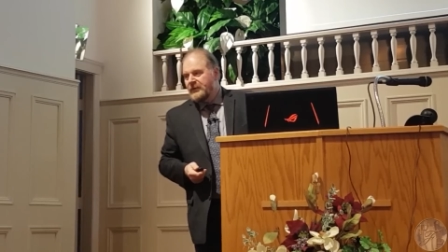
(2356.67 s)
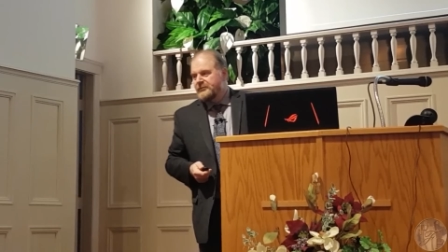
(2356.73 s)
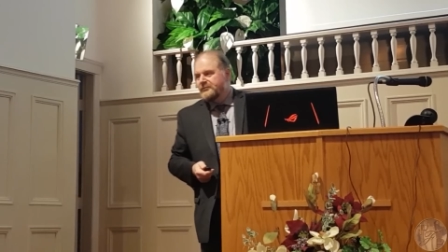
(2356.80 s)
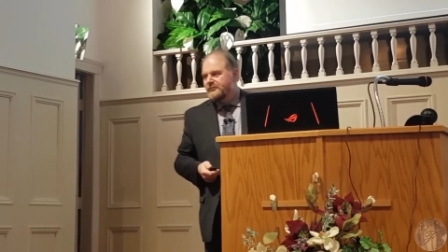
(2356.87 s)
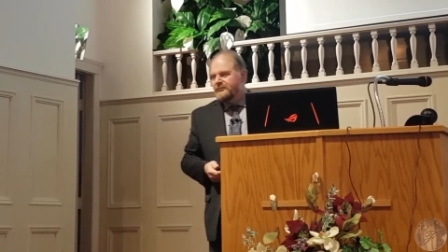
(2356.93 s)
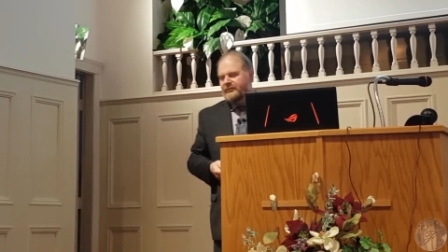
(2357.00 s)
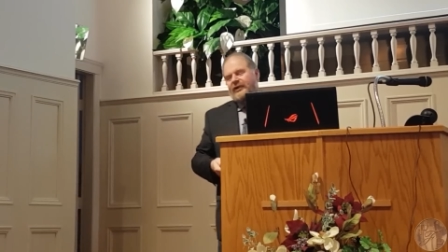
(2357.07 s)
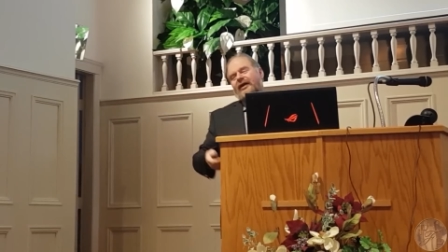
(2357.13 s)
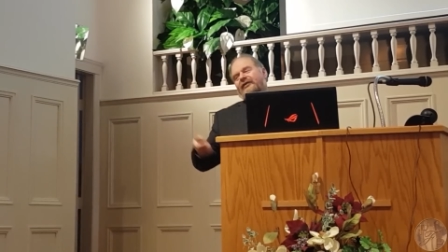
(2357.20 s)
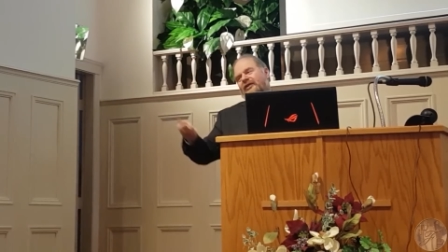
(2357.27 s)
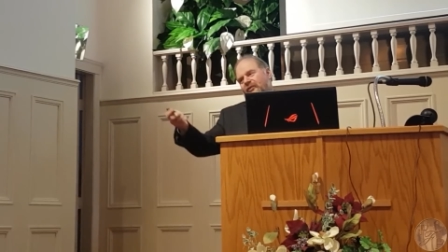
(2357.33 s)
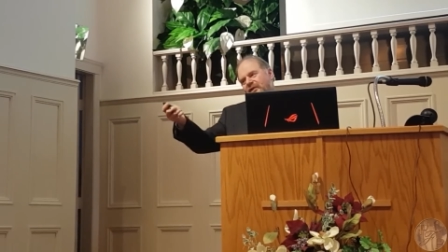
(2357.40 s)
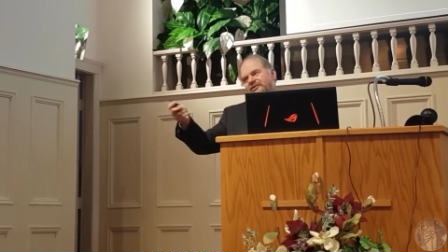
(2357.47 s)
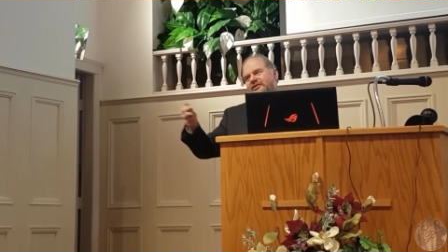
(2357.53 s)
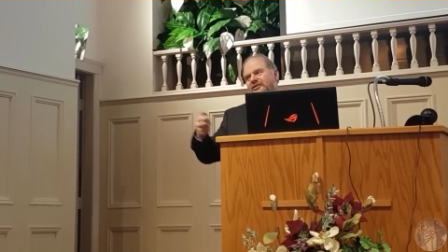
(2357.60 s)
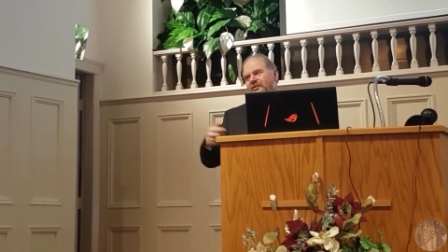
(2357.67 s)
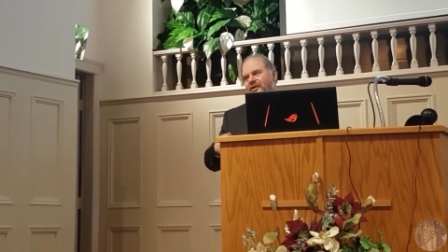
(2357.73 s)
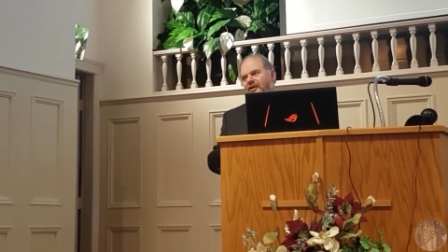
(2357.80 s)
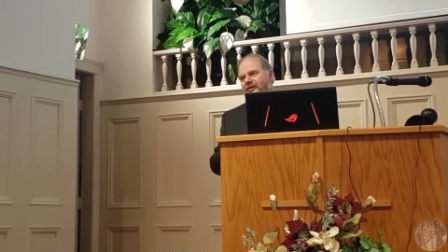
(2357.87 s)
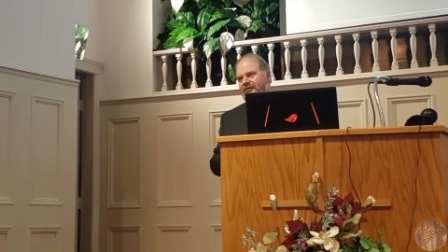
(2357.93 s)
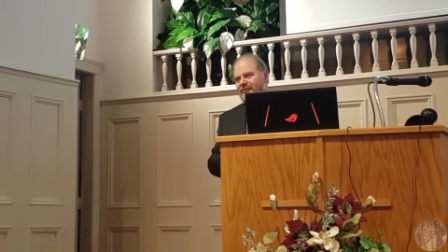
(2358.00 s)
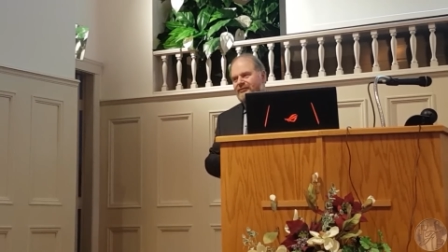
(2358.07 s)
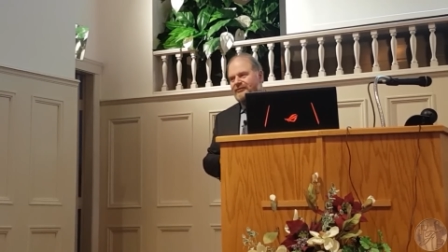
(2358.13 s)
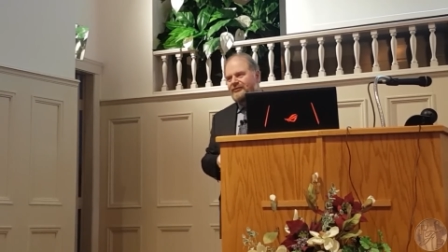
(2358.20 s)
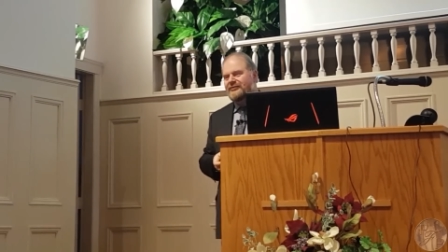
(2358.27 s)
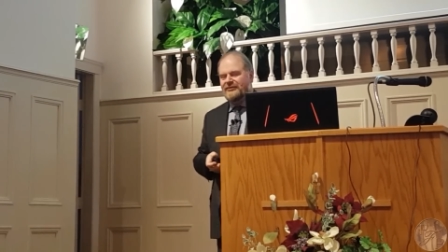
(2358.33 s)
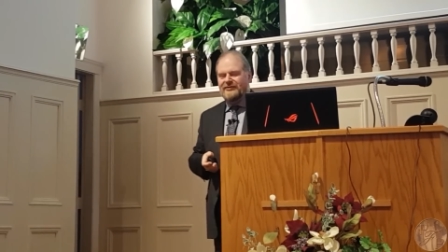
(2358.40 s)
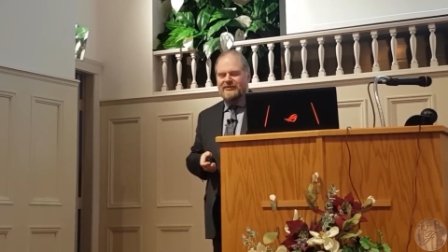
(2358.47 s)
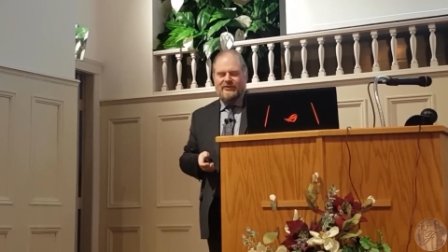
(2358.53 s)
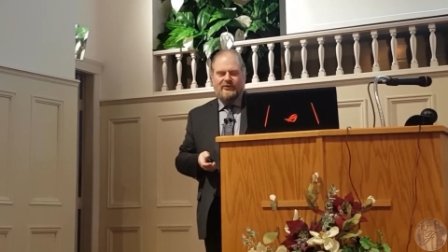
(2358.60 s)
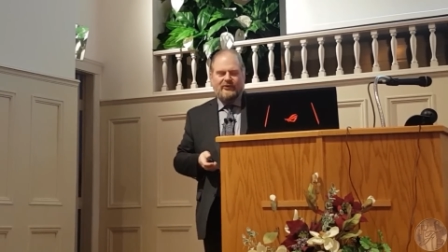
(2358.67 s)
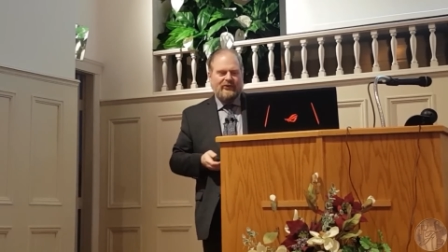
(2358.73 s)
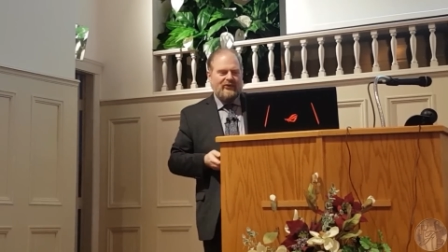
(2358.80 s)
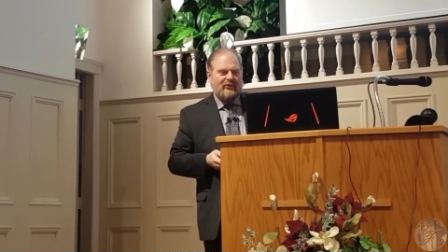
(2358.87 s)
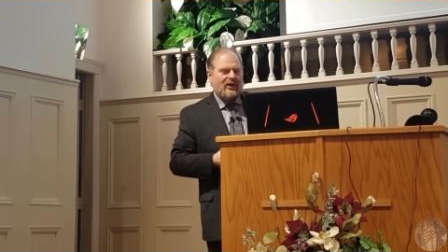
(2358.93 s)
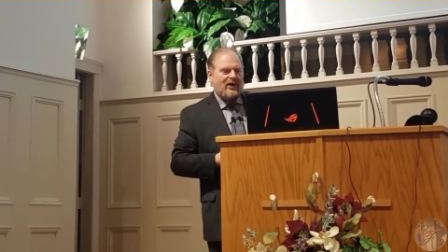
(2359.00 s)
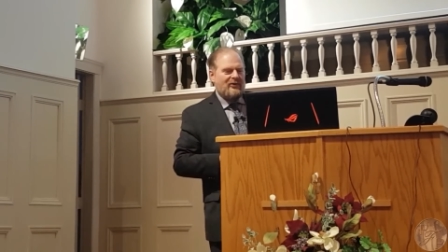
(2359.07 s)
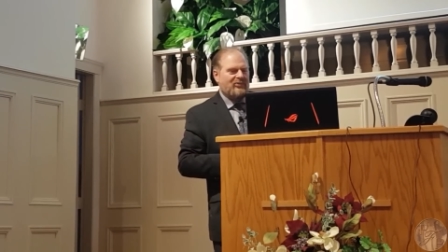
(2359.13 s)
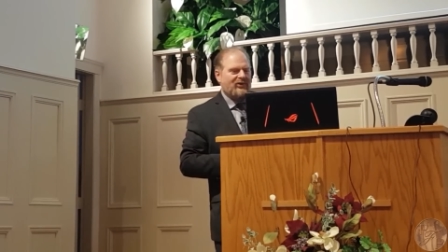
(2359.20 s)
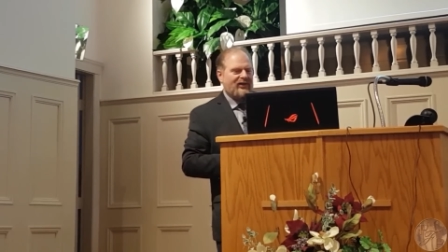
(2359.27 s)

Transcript: to Sinai. Yeah, they went to the wrong, the wrong